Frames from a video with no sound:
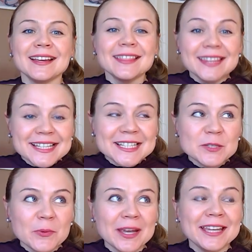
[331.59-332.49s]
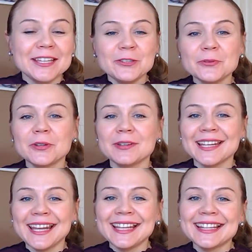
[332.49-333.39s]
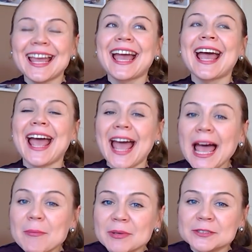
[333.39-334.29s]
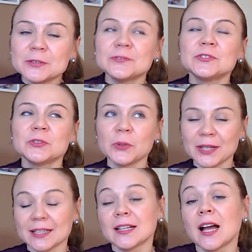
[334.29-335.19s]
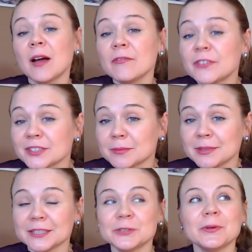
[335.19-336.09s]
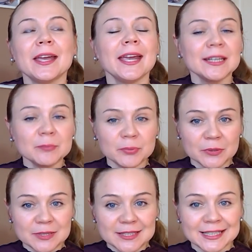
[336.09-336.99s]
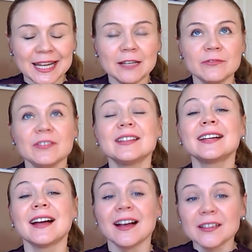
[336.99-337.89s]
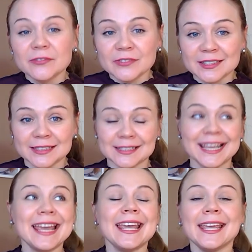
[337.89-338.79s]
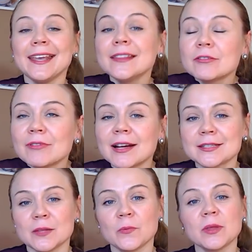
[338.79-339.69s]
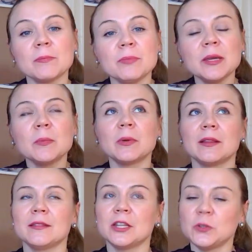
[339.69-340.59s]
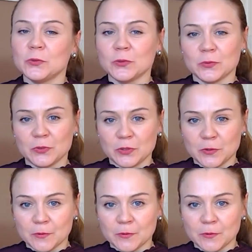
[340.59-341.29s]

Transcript: This way, you create a habit of talking comfortably to any person and feel confident interacting with people that you don't